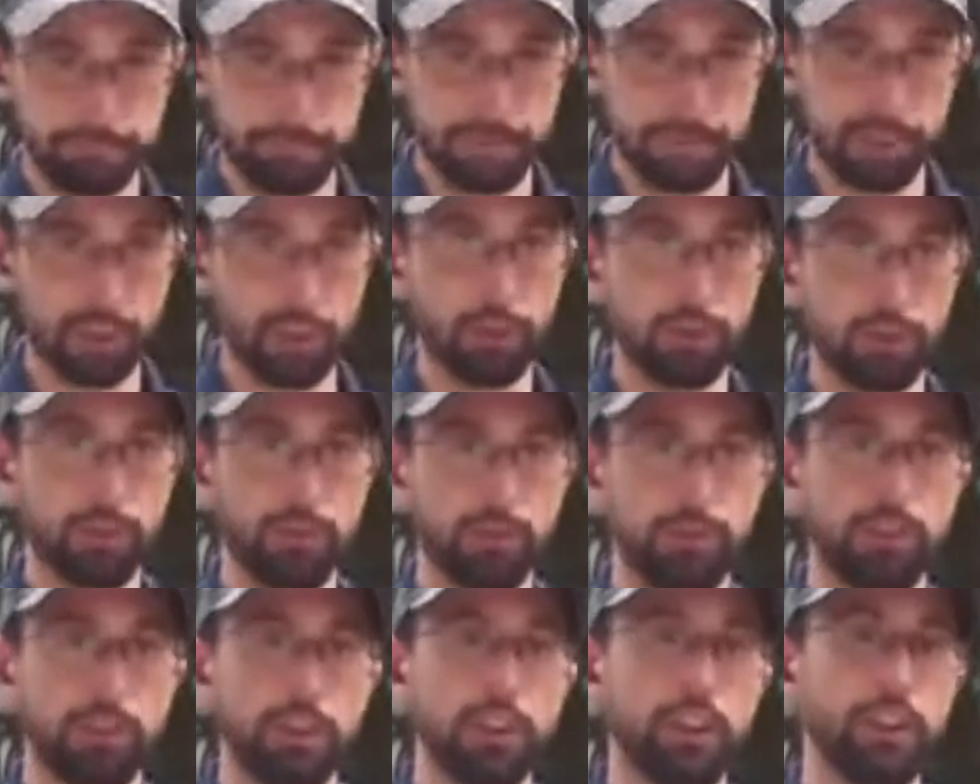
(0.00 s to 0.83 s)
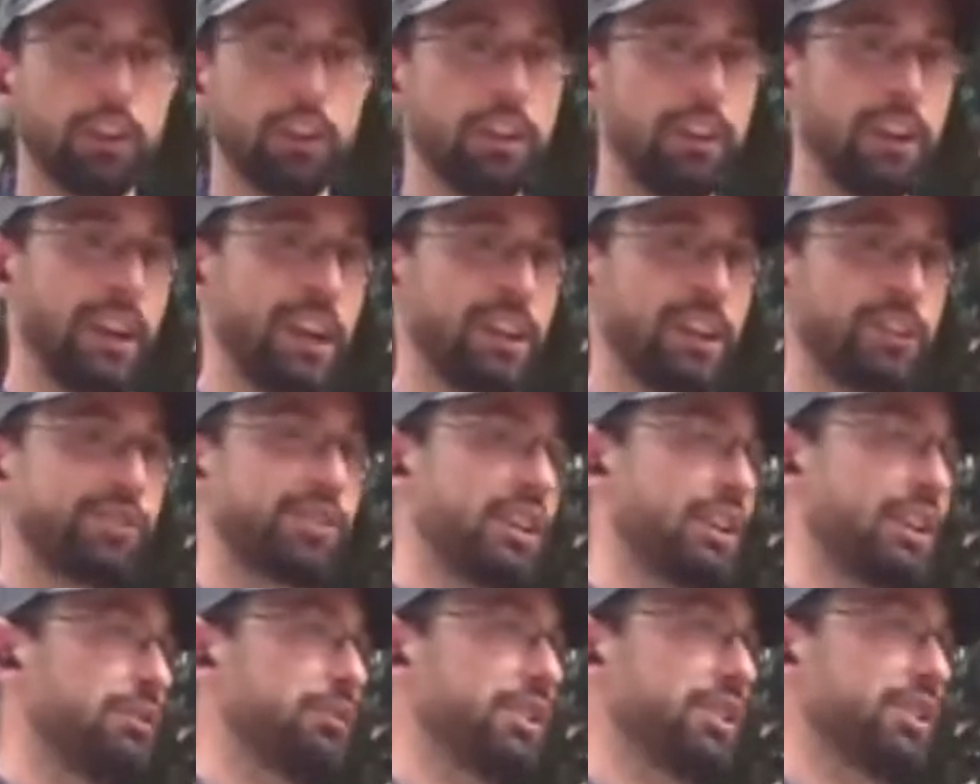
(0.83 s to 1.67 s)
So ask
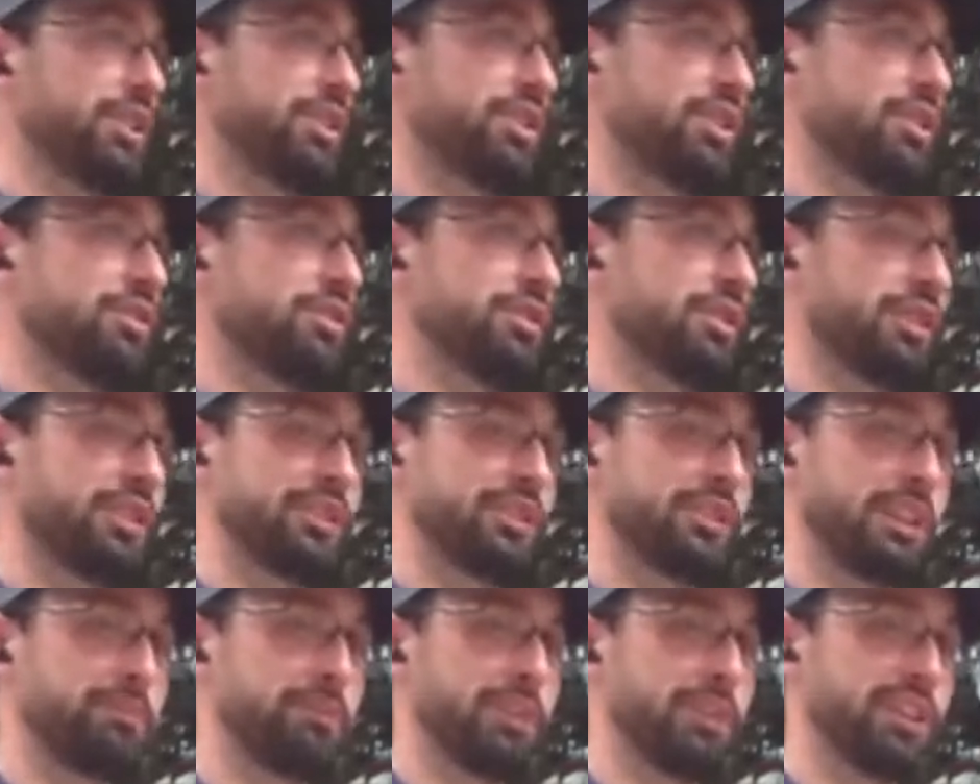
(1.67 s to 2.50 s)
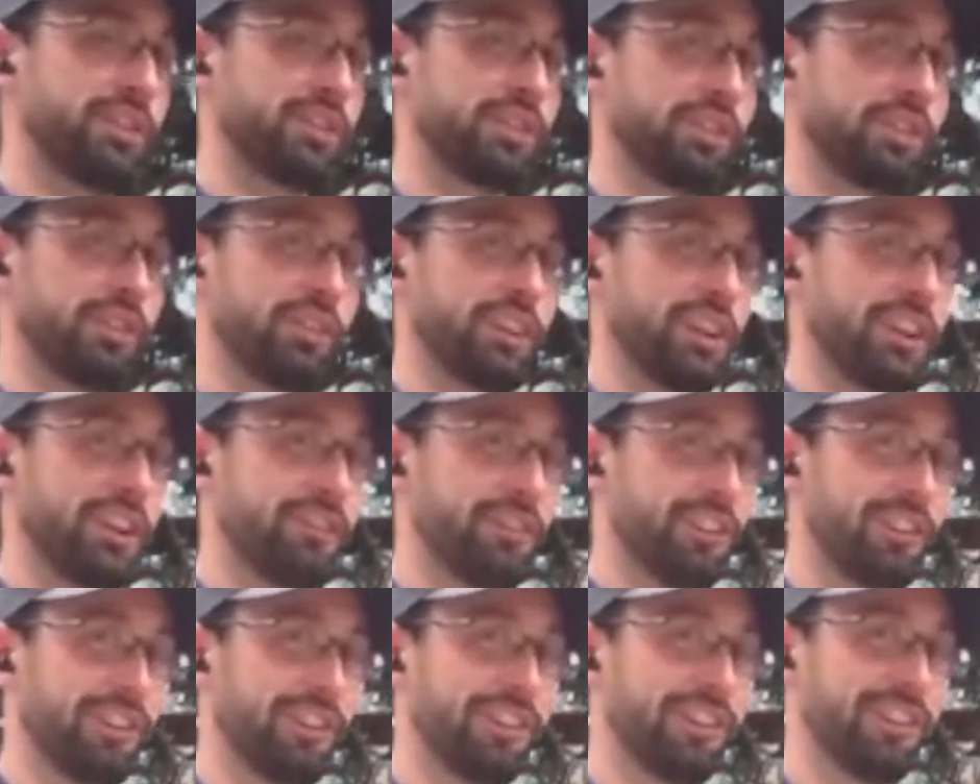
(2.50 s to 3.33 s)
that one to Susan, because I bet she'll
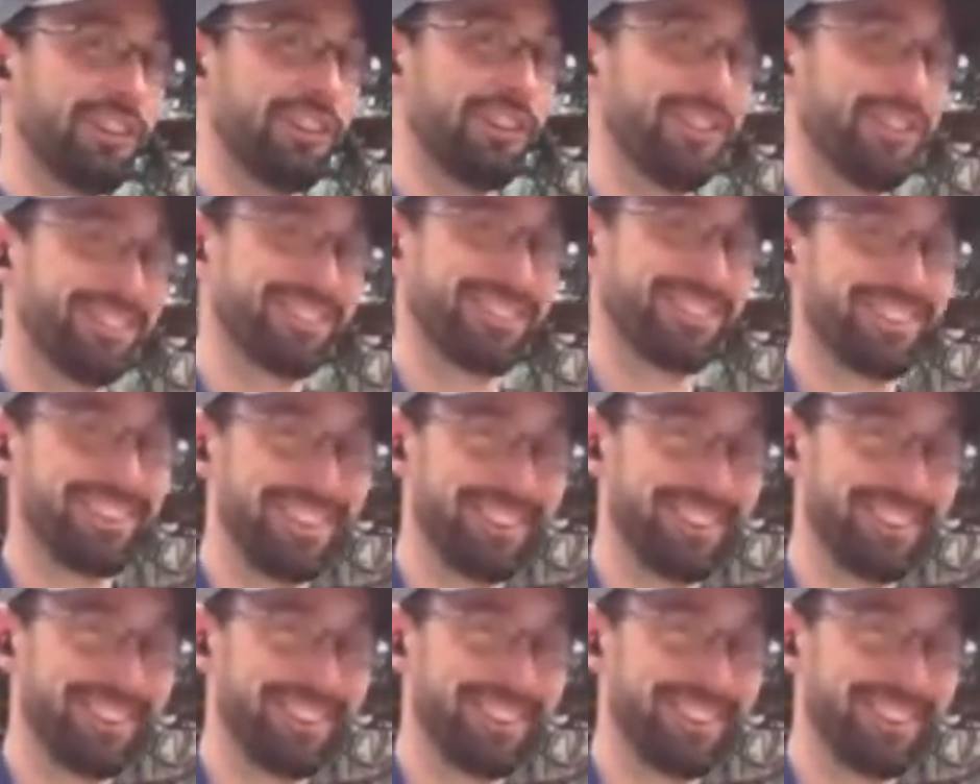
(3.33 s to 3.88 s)
have her own